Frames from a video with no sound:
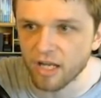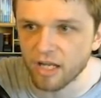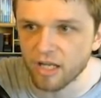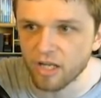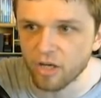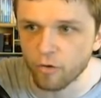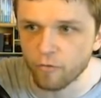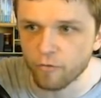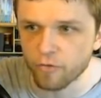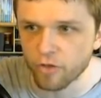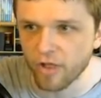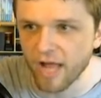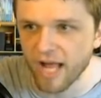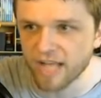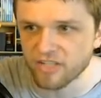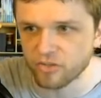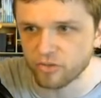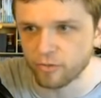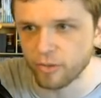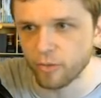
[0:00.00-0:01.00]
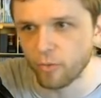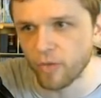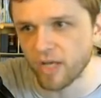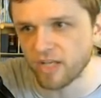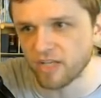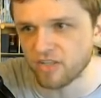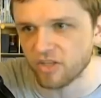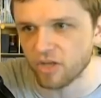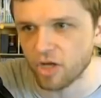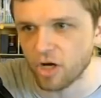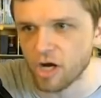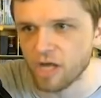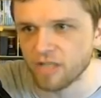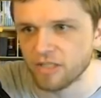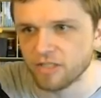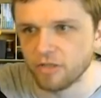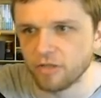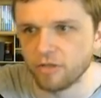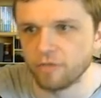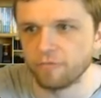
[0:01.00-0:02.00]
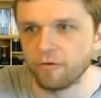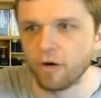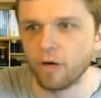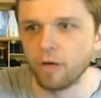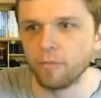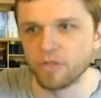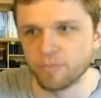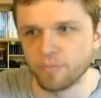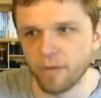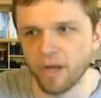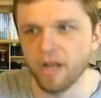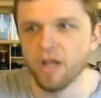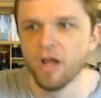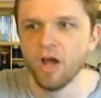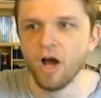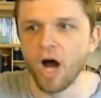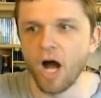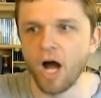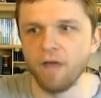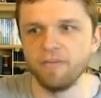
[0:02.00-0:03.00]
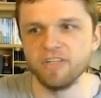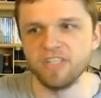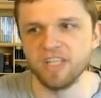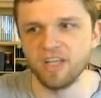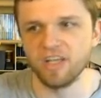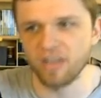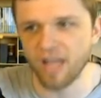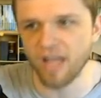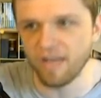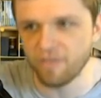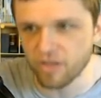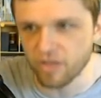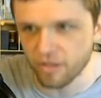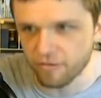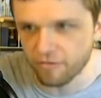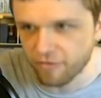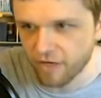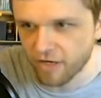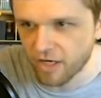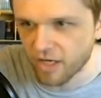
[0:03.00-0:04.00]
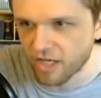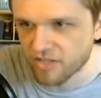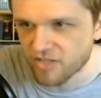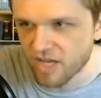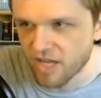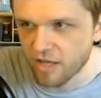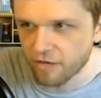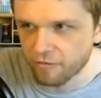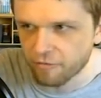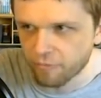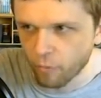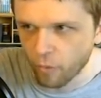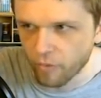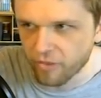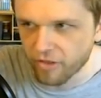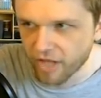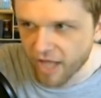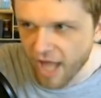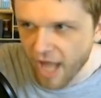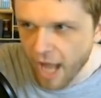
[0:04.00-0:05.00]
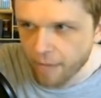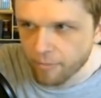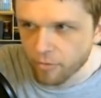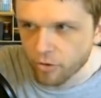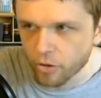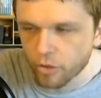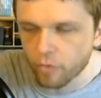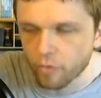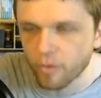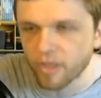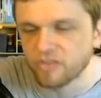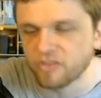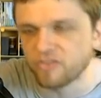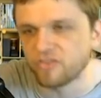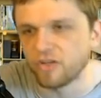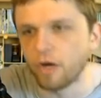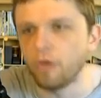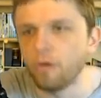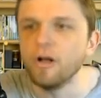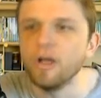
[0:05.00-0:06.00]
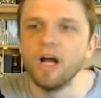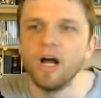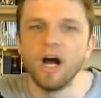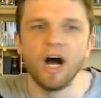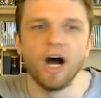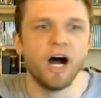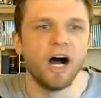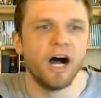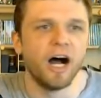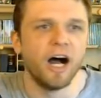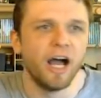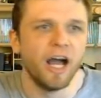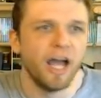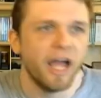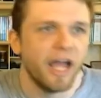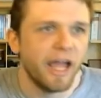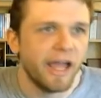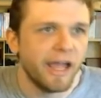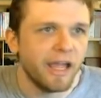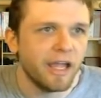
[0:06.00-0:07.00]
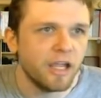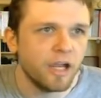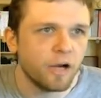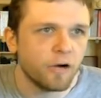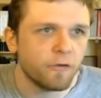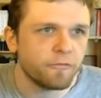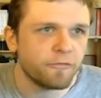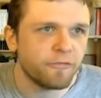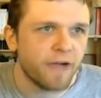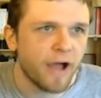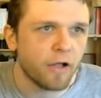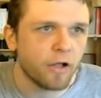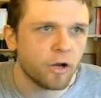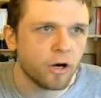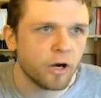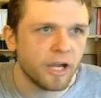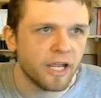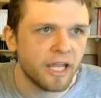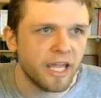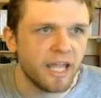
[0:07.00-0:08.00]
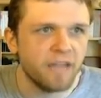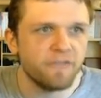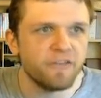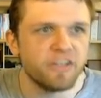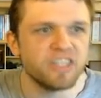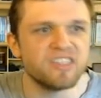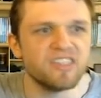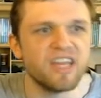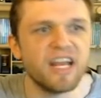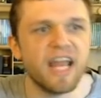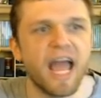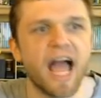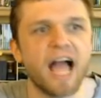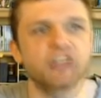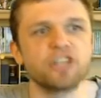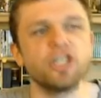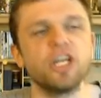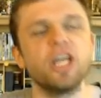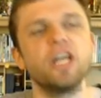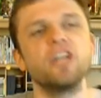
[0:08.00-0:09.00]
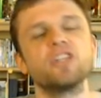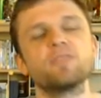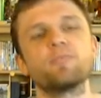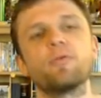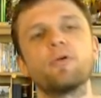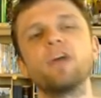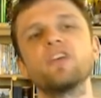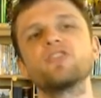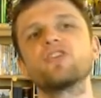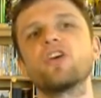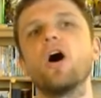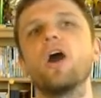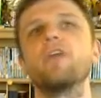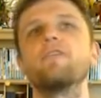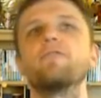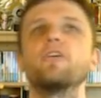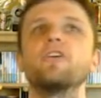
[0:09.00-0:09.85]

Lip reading: here over the last 3 weeks at the Honda and the Farmers, but obviously 11th at Phoenix and then 4th in Kapalua. And so Fowler, he even said it actually in his press conference